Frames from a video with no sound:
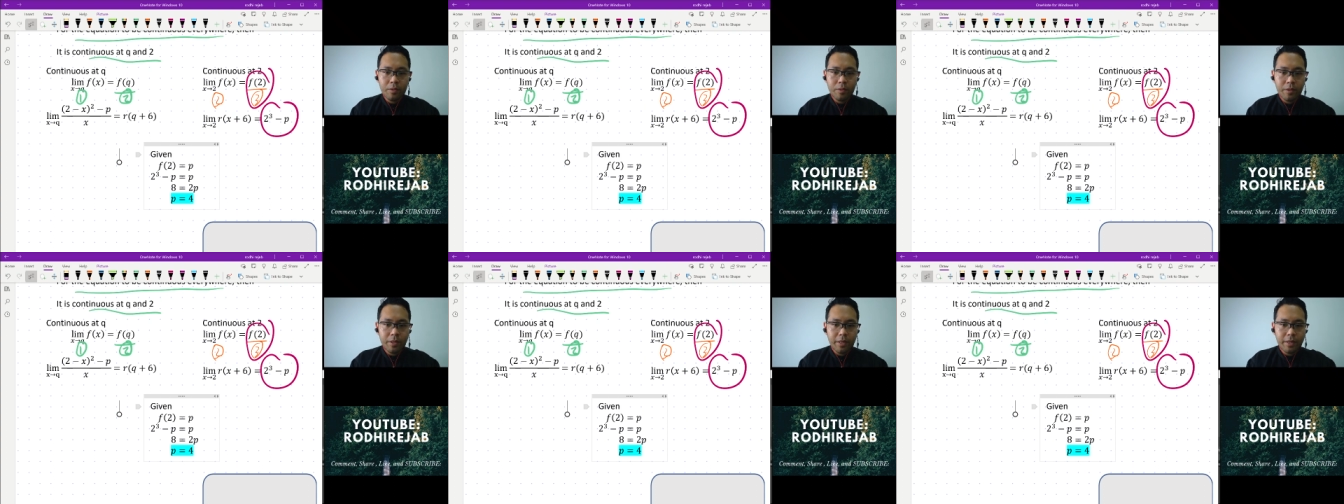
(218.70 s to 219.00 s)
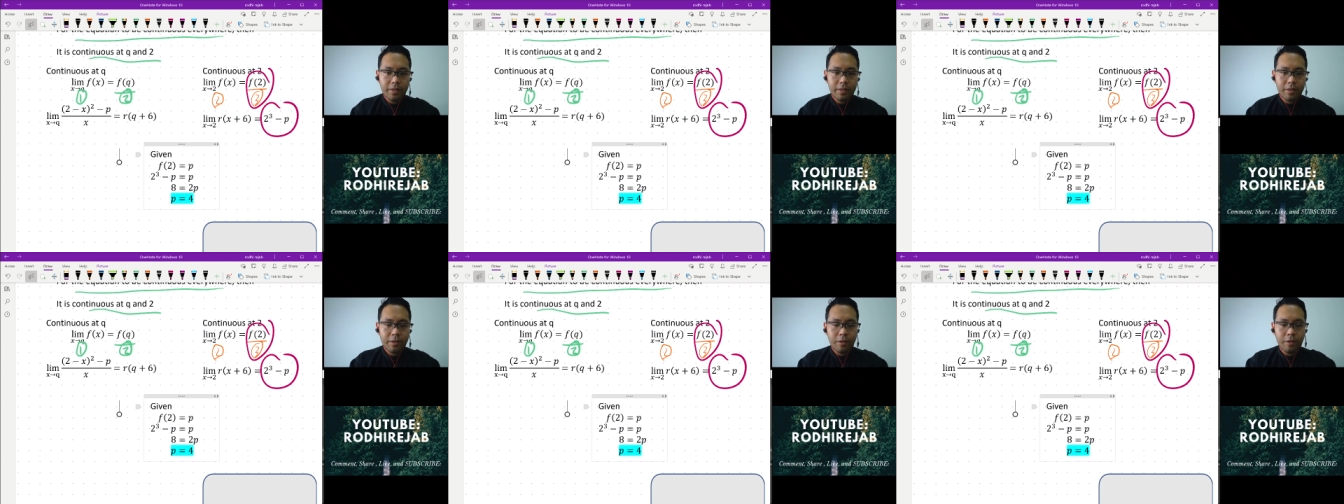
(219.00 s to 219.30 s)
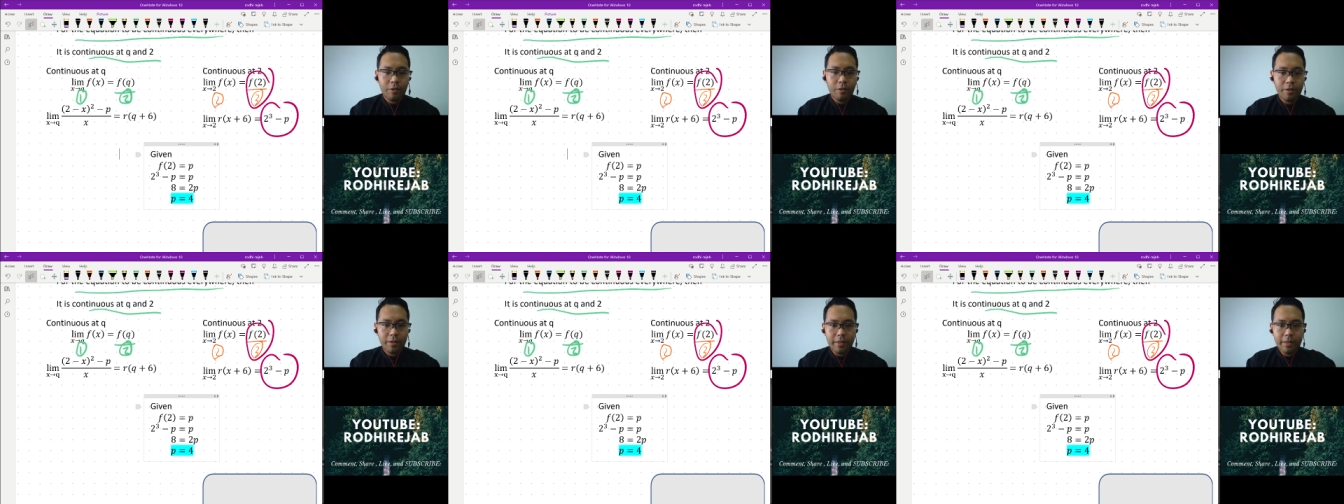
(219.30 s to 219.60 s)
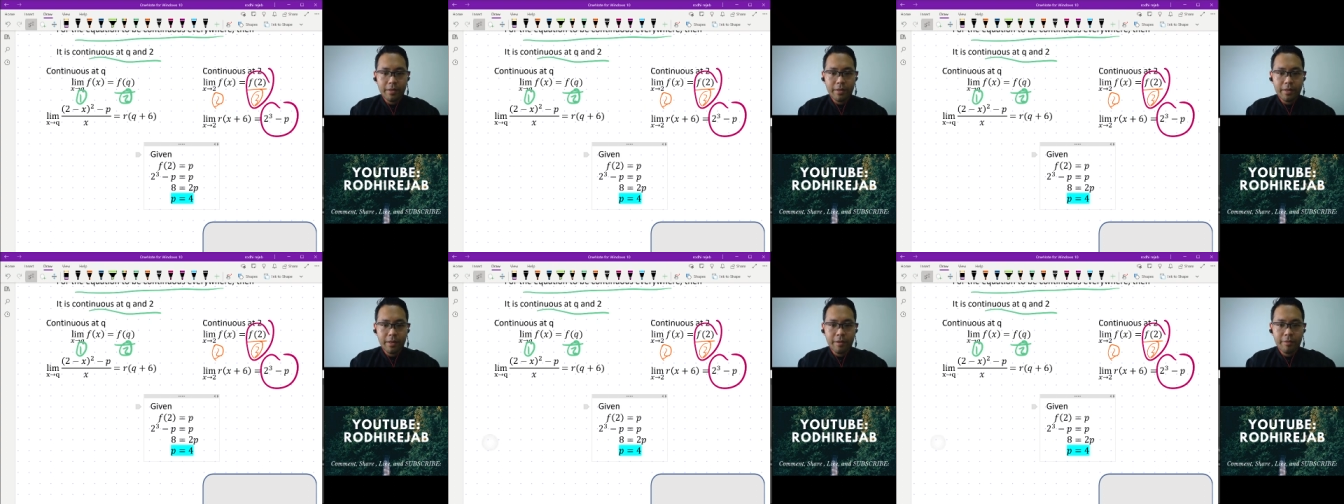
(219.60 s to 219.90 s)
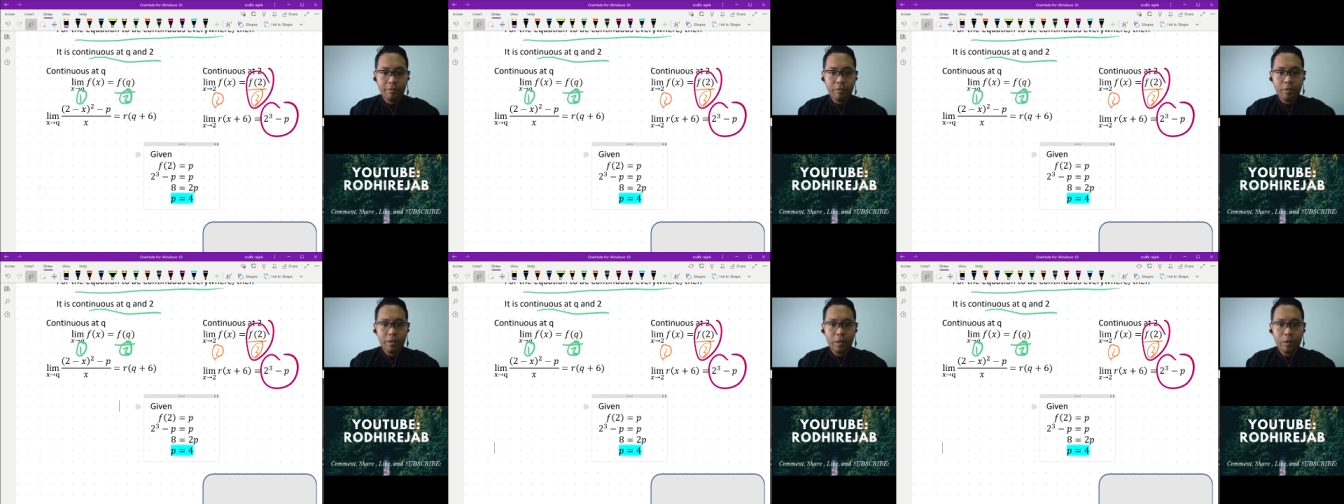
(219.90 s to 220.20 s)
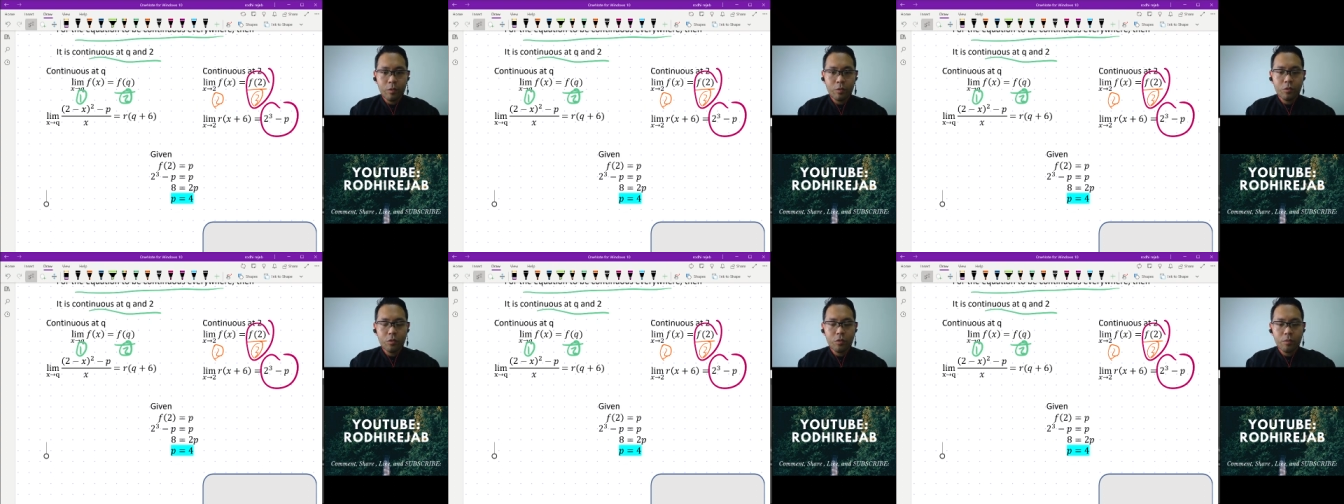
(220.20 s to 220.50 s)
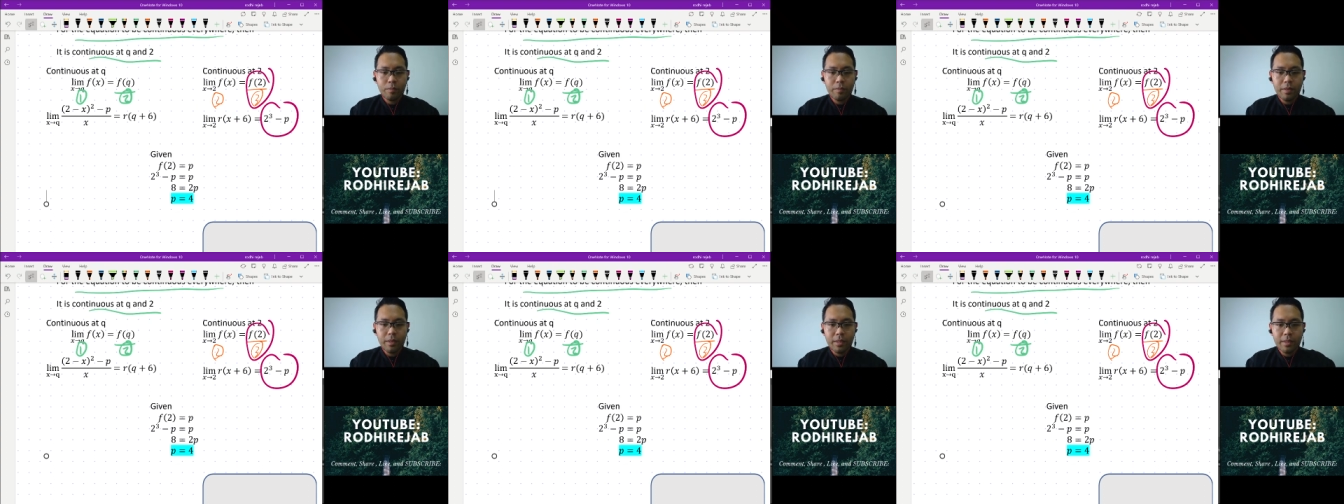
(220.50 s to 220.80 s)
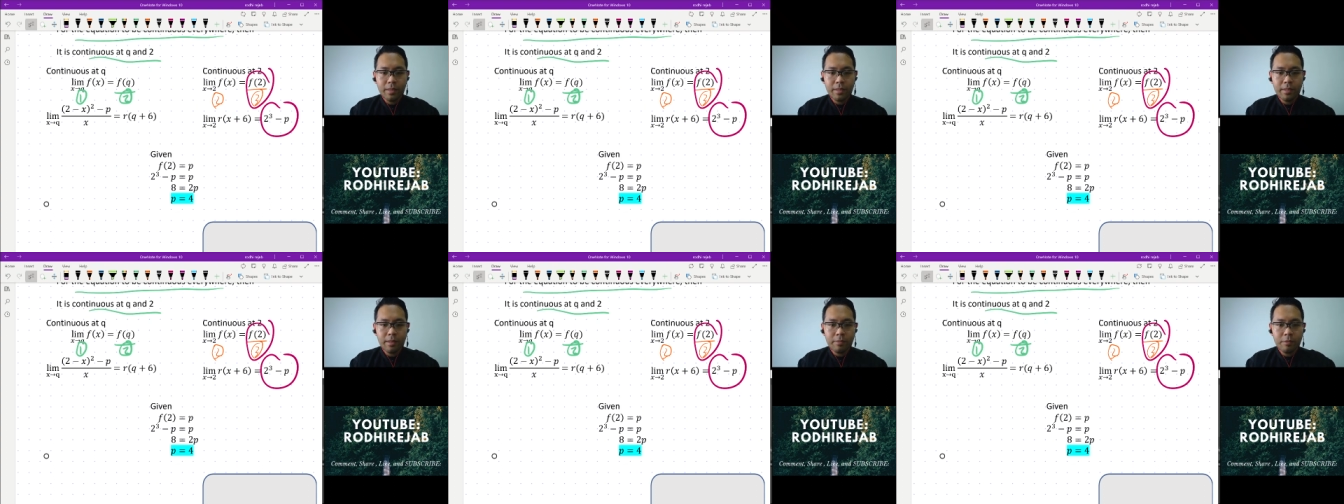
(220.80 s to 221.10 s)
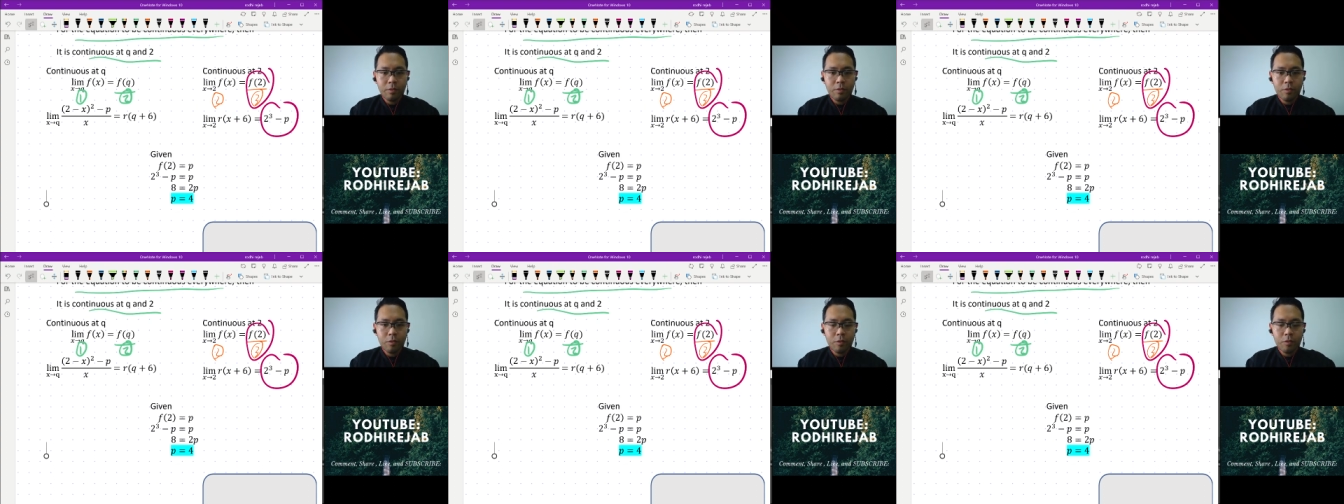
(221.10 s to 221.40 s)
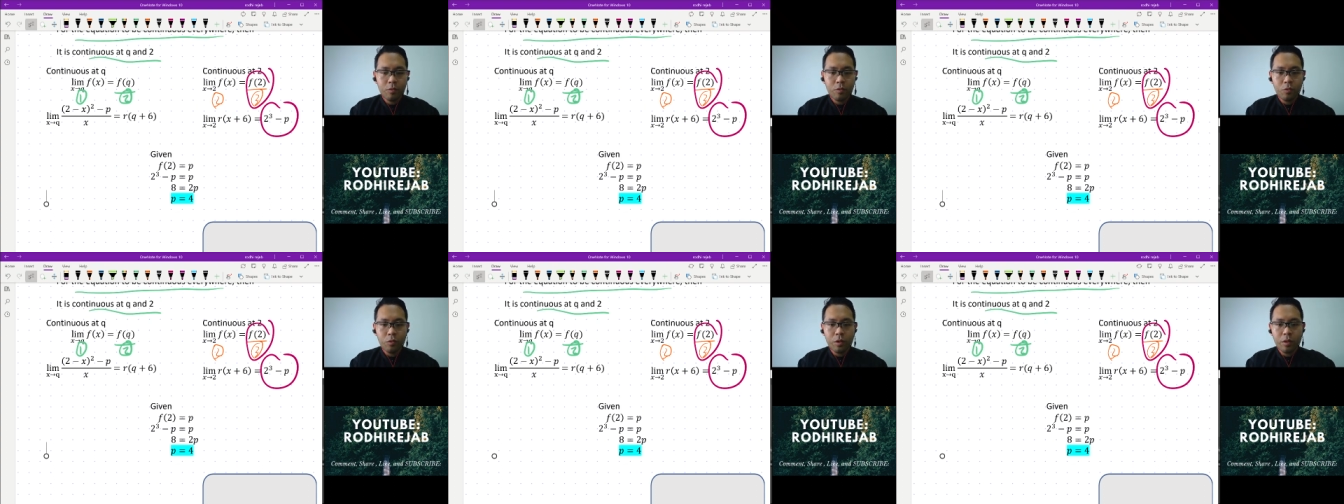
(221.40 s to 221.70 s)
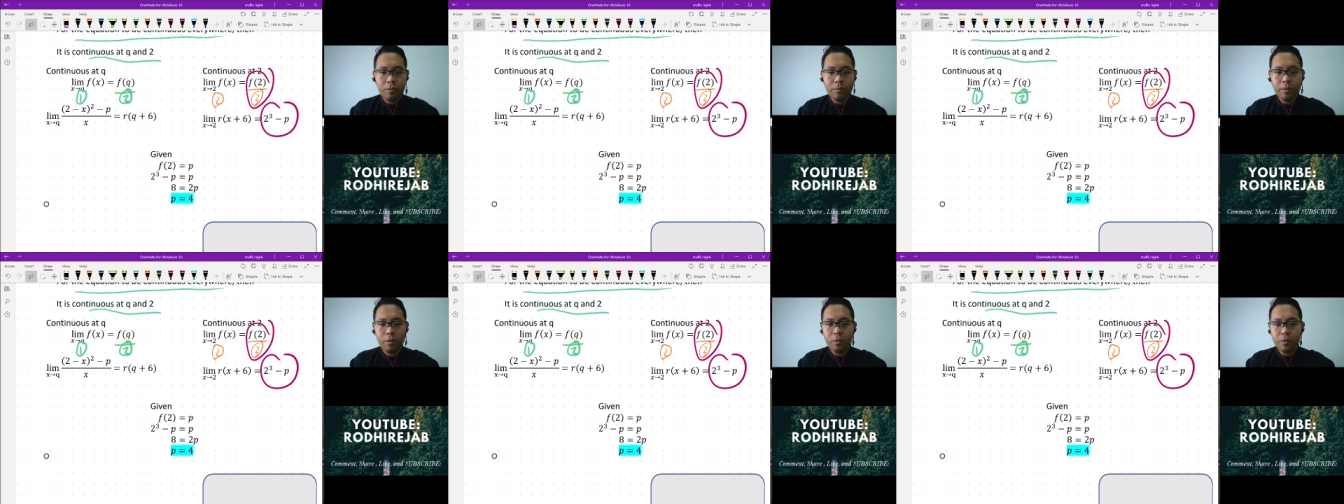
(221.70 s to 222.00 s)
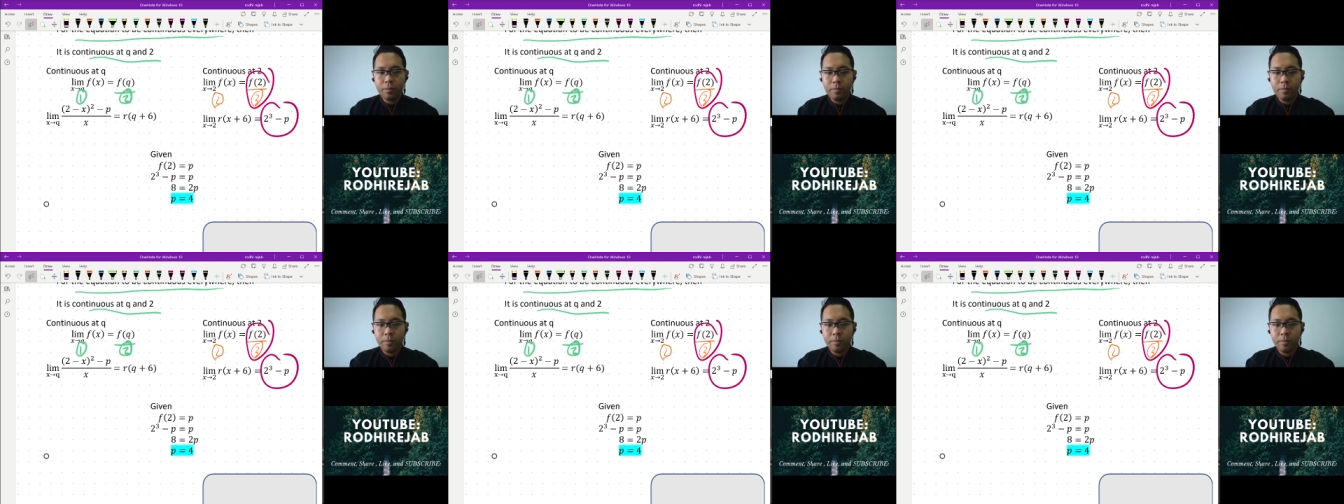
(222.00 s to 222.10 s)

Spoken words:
yeah, you got that. F2 equals to P, just substitute 2 cube